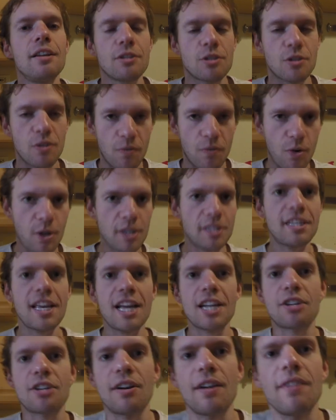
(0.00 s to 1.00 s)
So avoid
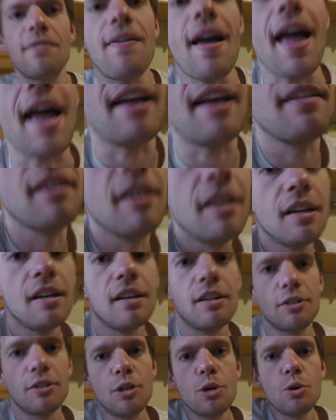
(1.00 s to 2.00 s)
saturated fat.
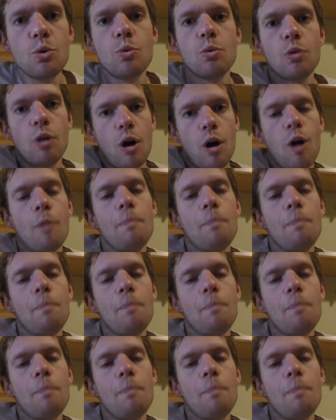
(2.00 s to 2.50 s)
Two,